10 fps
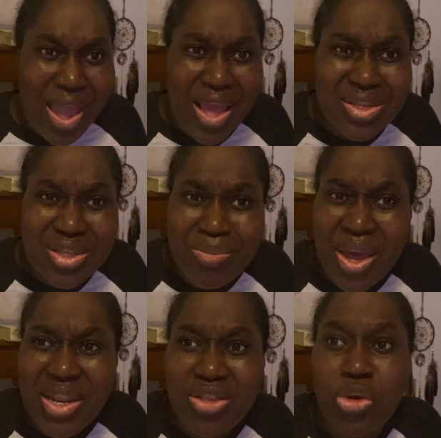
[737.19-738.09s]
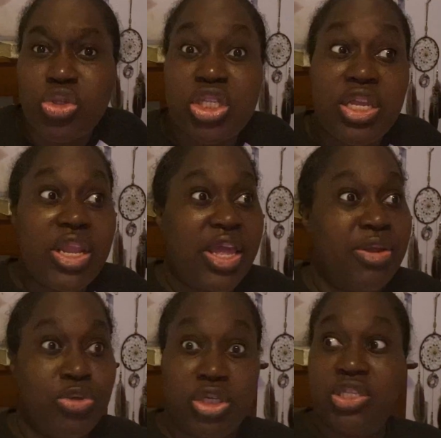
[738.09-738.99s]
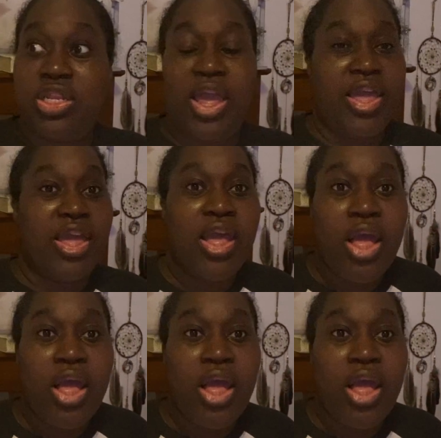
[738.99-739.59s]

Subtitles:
And Sunday, it was yesterday.